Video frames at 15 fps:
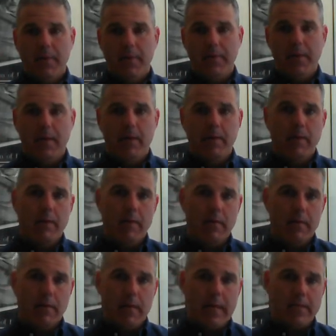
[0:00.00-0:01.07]
And then
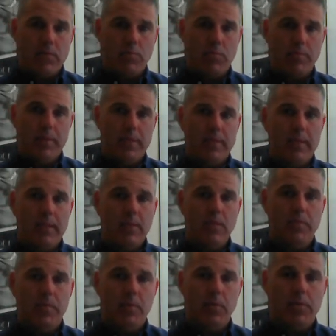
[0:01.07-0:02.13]
last would be a sales
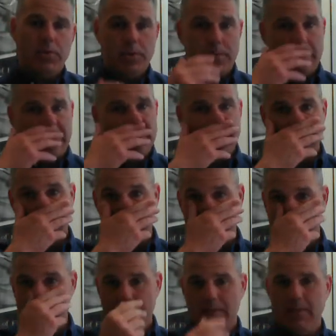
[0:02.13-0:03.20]
promotion
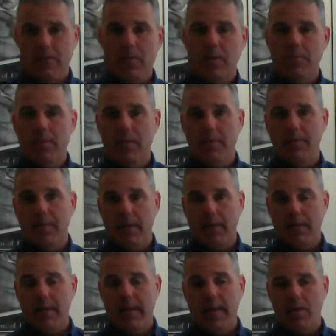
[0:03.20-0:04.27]
in terms of
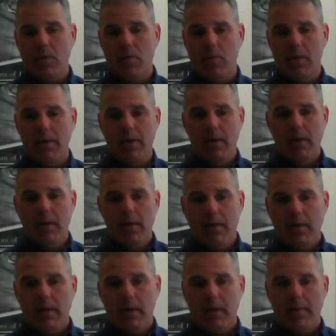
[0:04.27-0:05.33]
a category
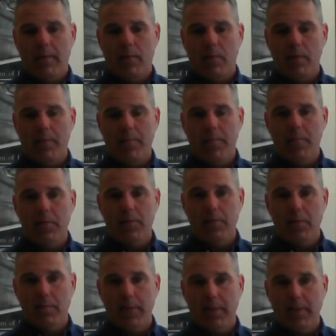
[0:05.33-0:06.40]
for the
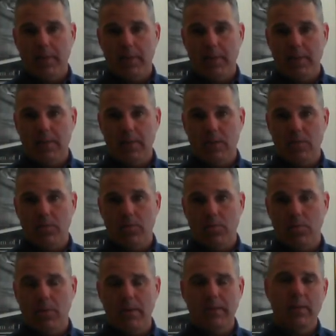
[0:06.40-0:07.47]
promotional mix, and this is
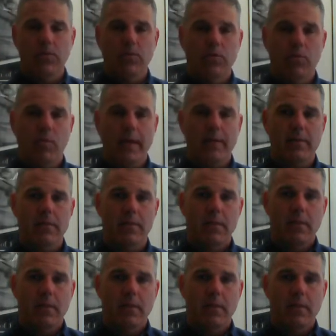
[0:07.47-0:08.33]
to elicit direct